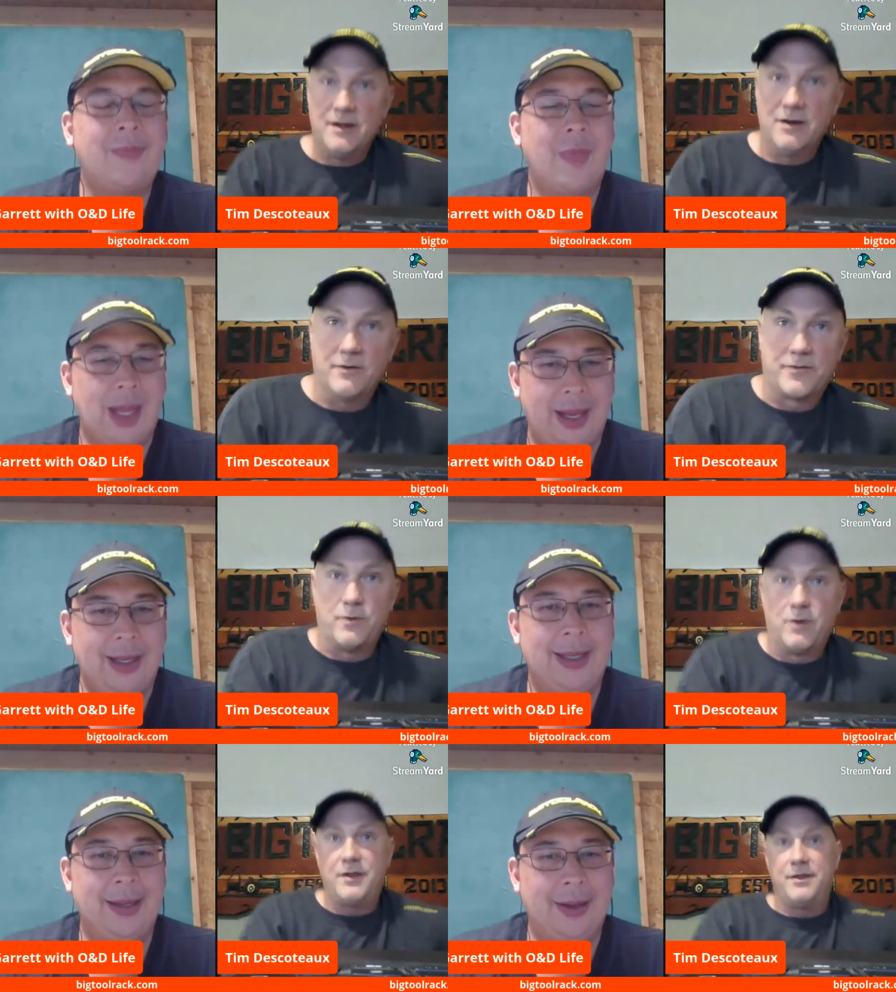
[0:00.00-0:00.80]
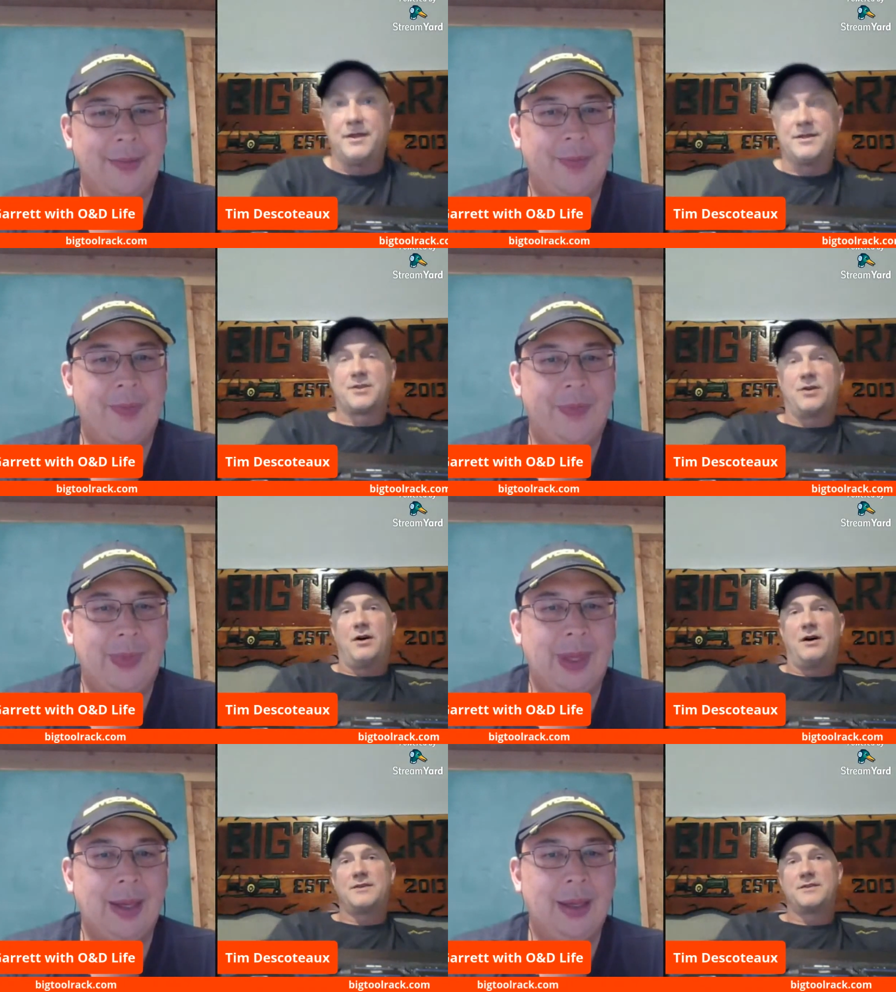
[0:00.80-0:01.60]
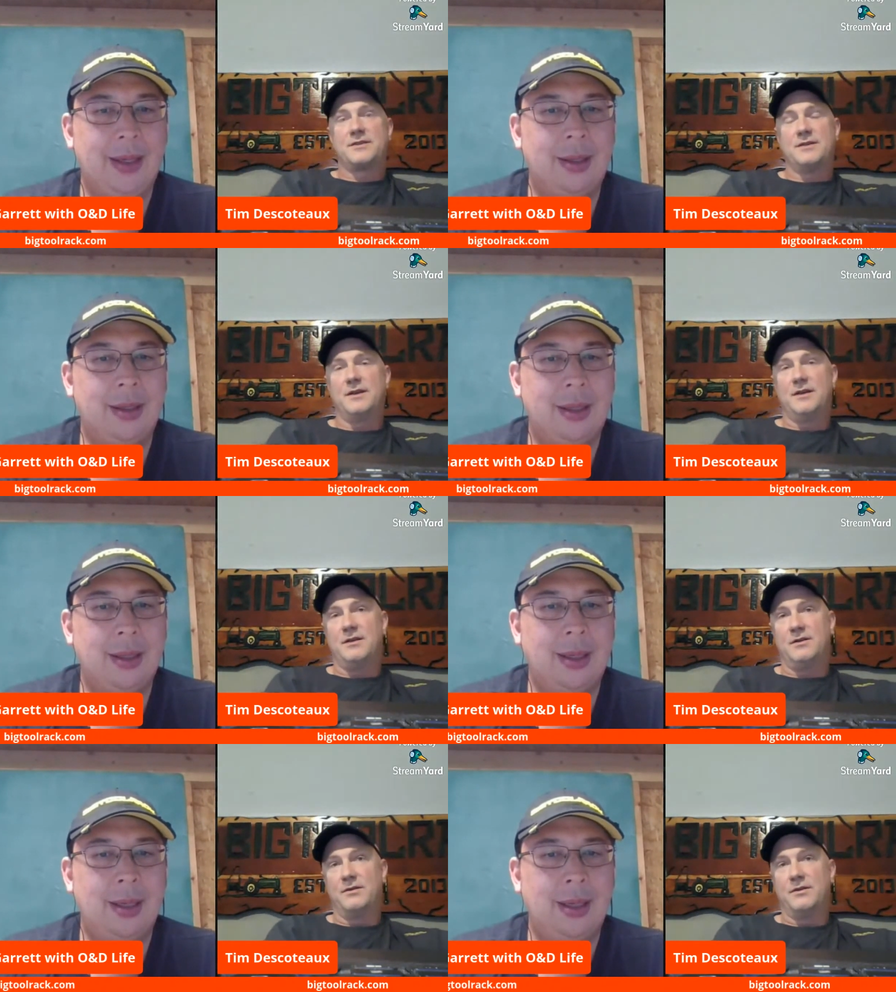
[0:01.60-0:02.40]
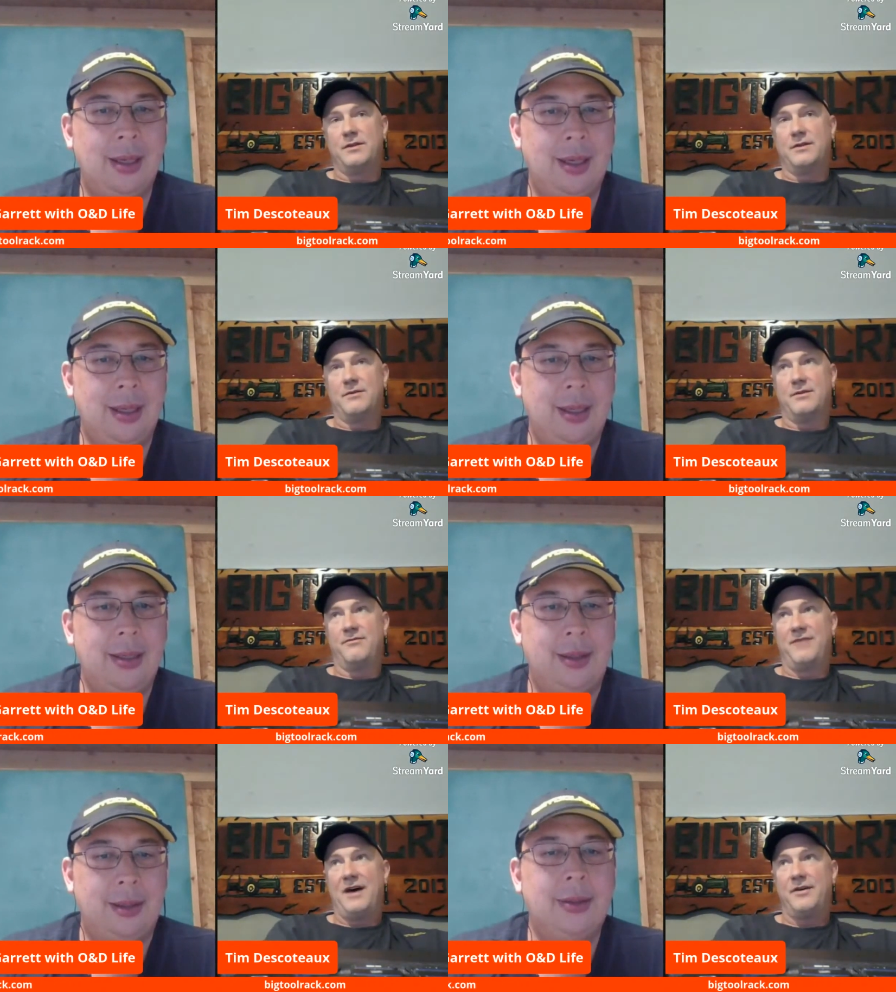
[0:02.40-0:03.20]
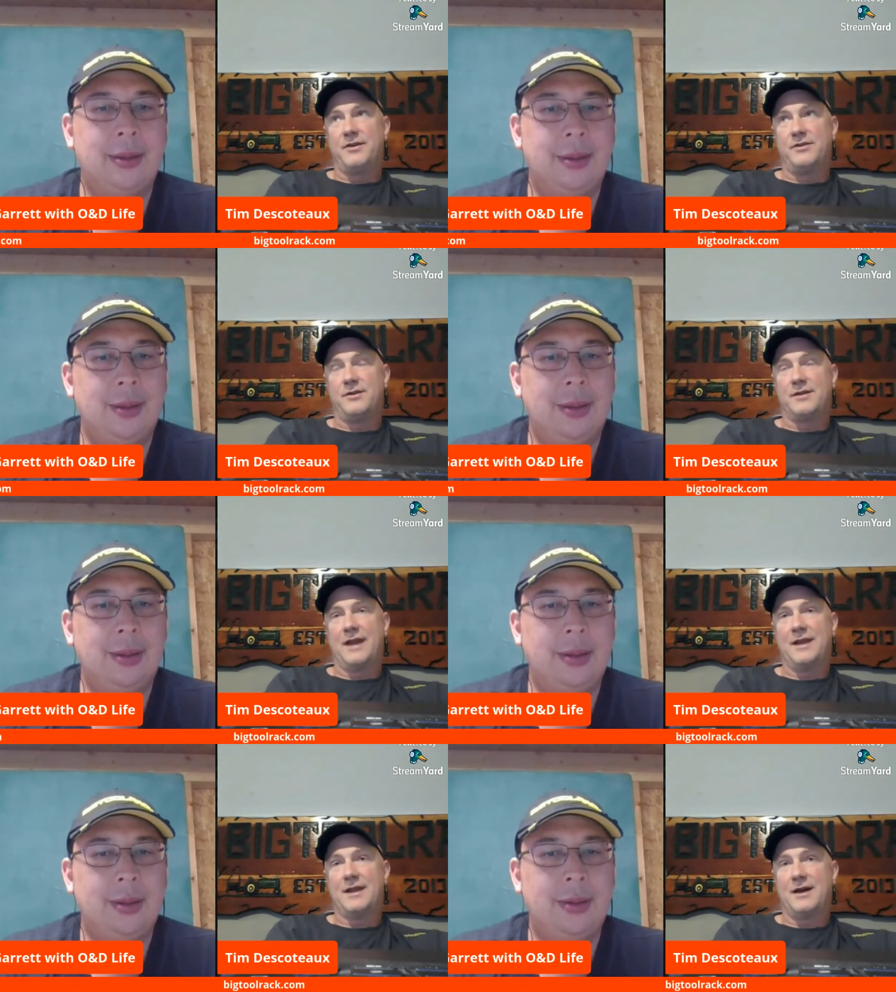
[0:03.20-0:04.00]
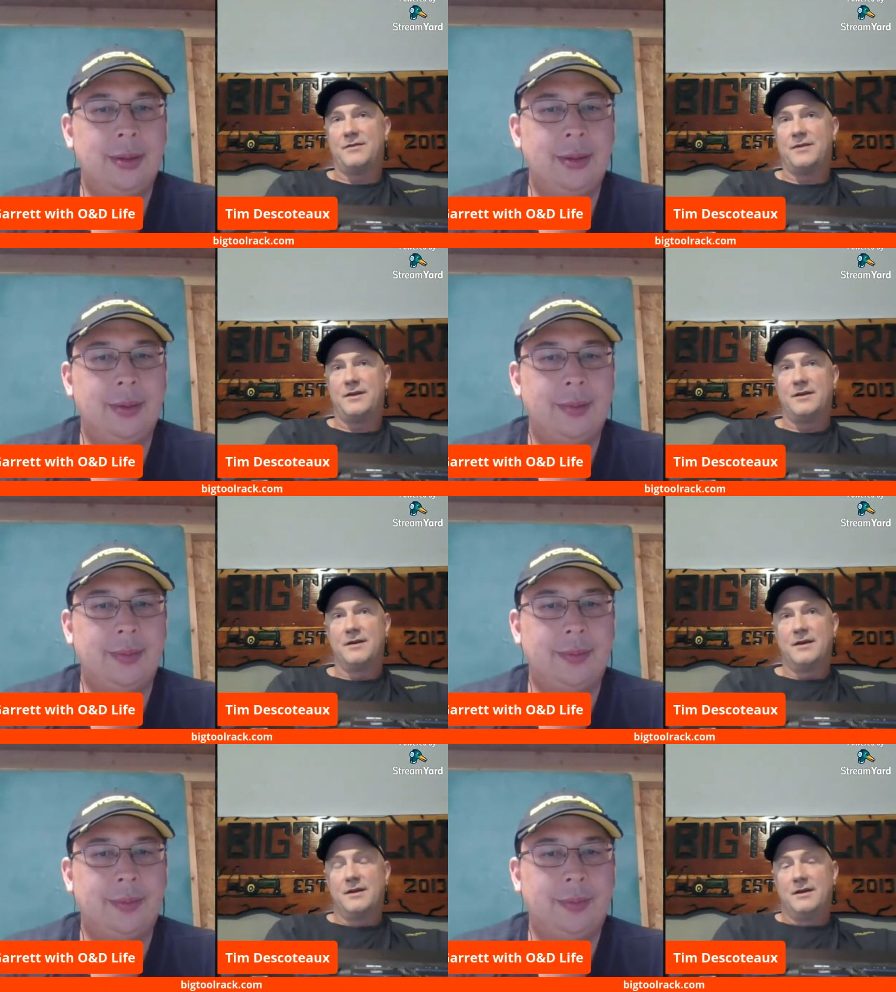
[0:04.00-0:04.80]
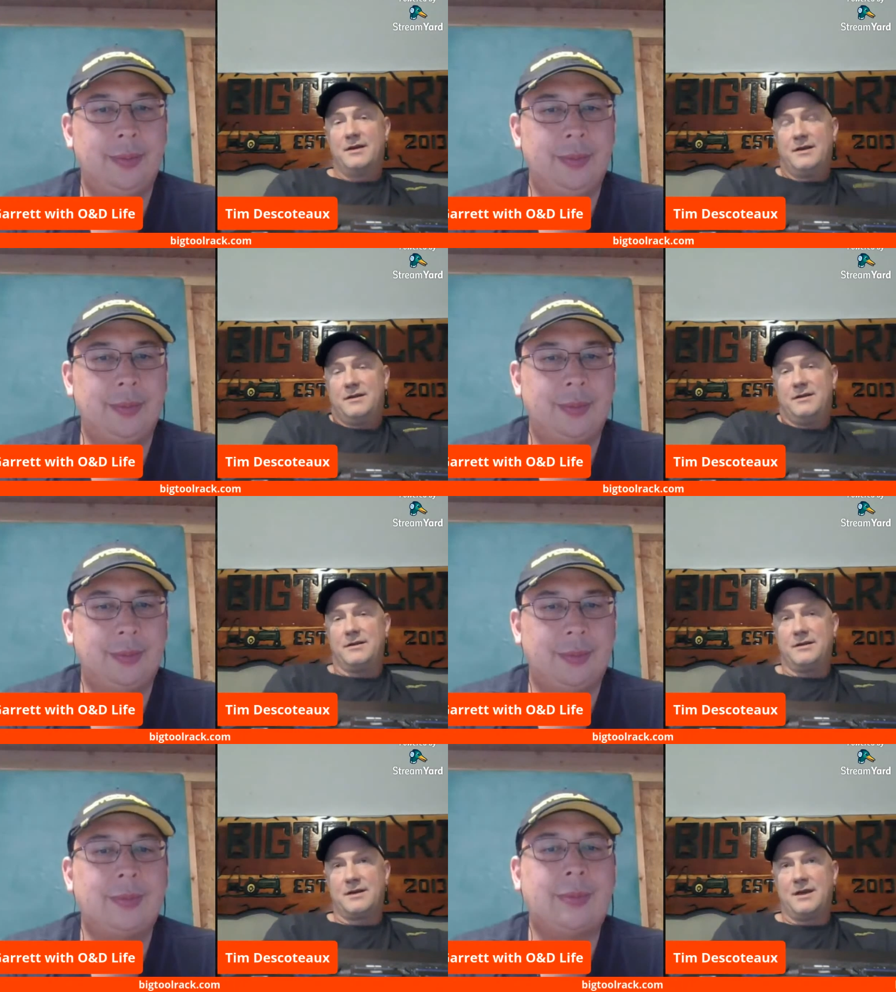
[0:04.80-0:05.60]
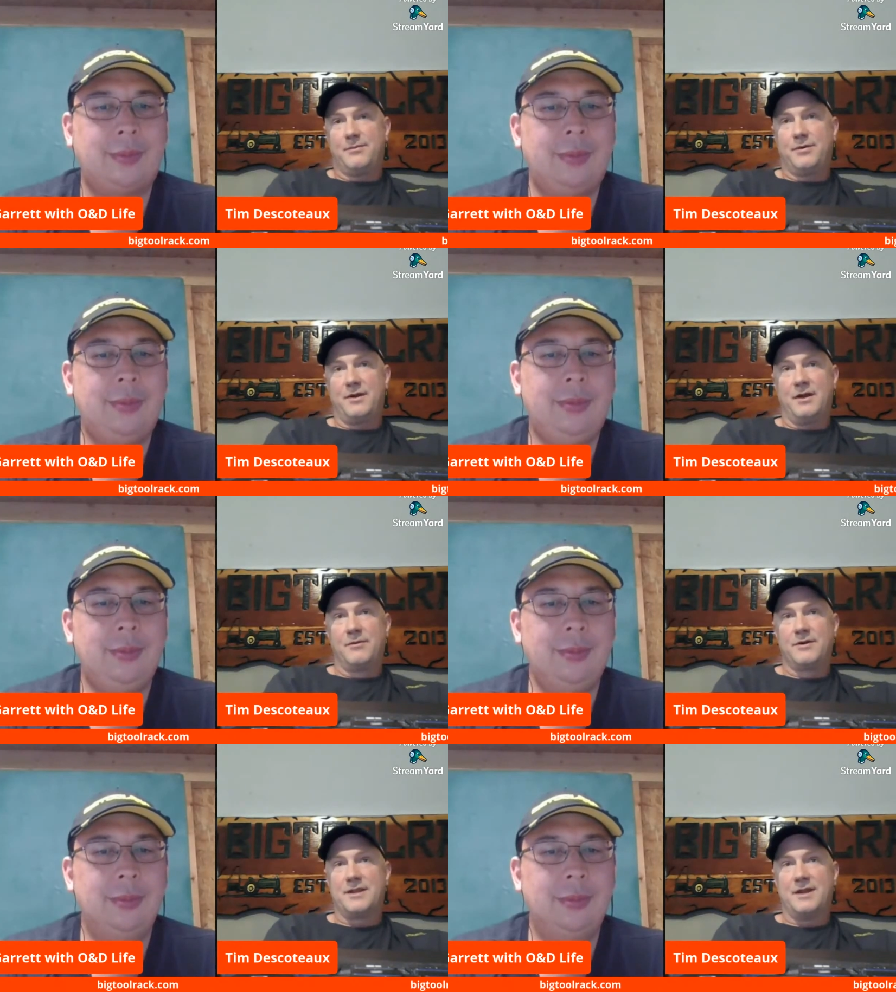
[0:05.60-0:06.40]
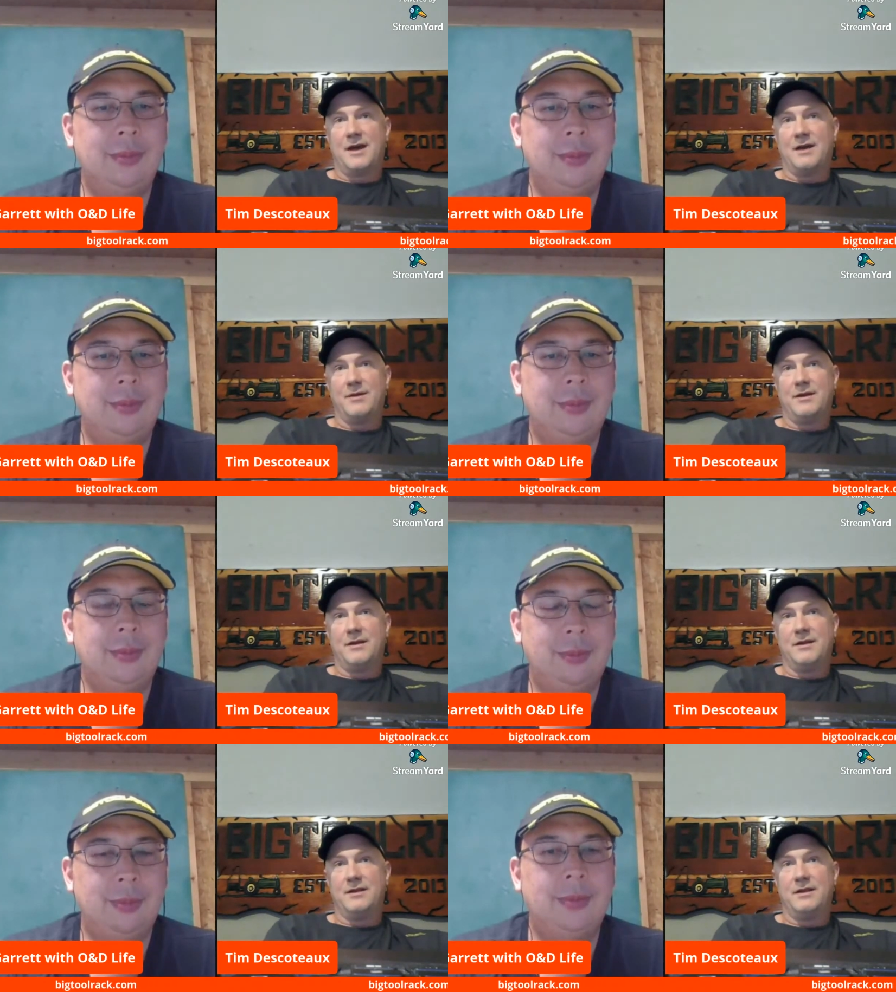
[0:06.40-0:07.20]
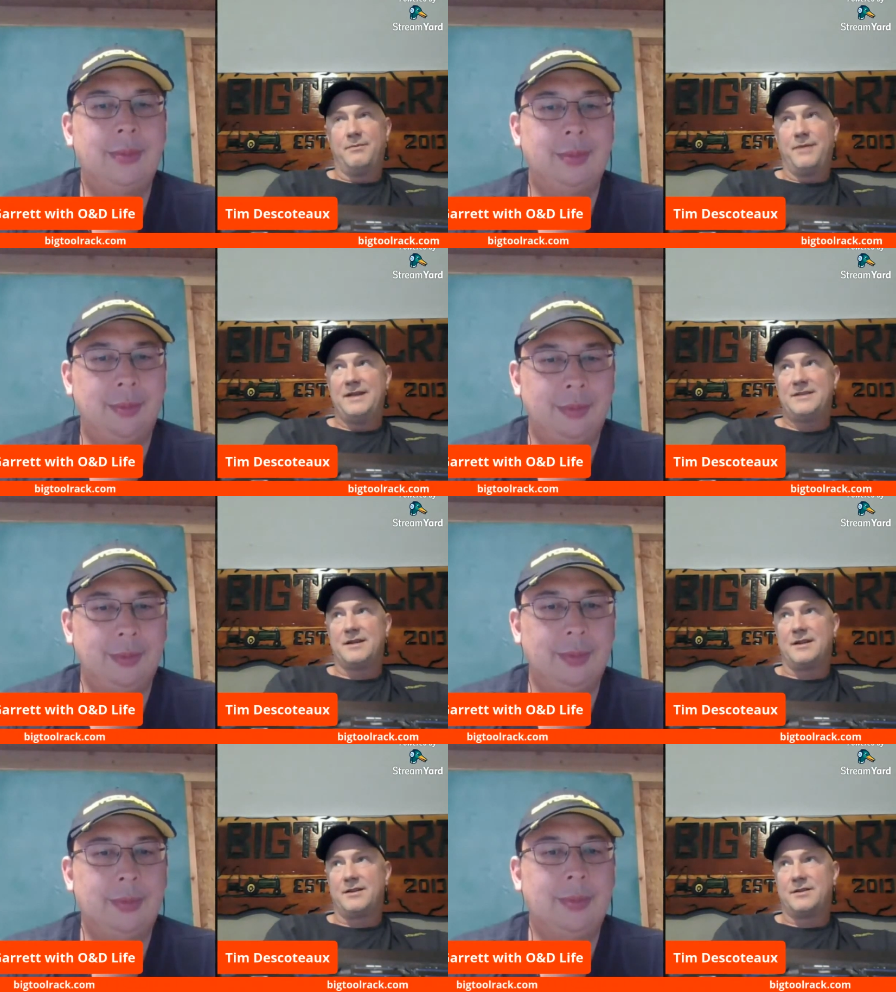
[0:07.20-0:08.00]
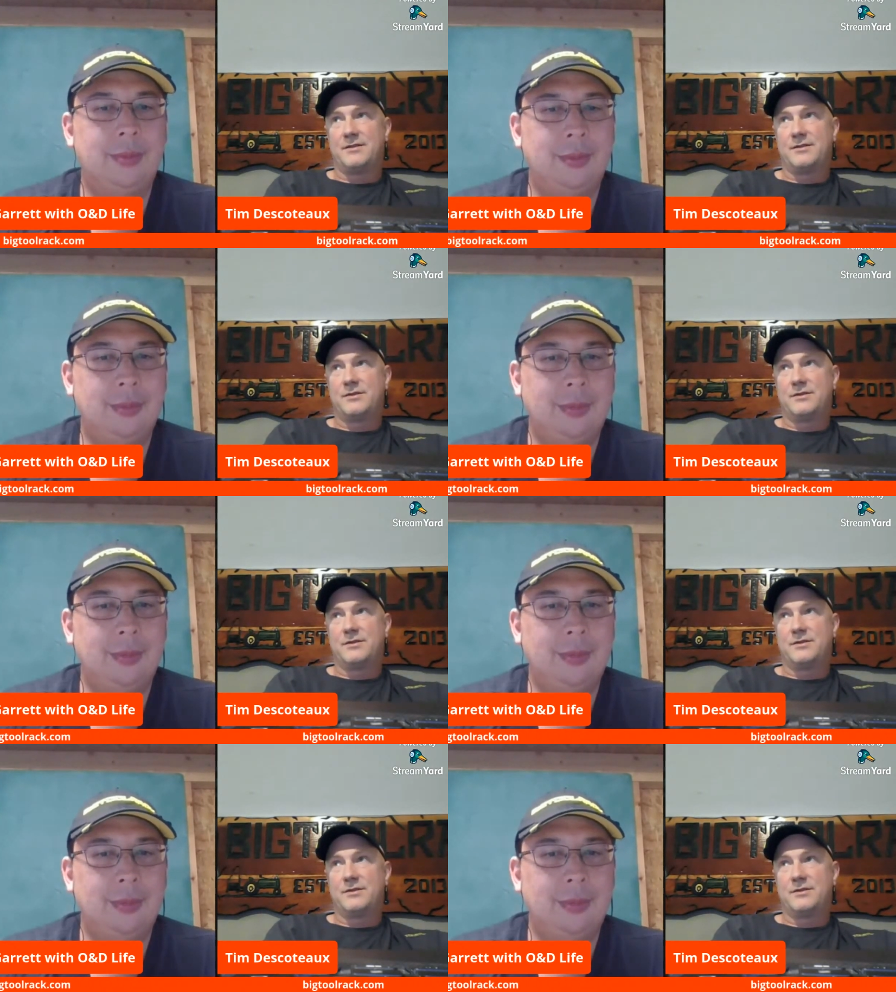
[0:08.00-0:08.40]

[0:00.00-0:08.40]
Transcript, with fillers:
Speaker 1: You know, for what this cost, you know, the the value you're getting out of it, you, you can't put a number to that. I mean, it, it basically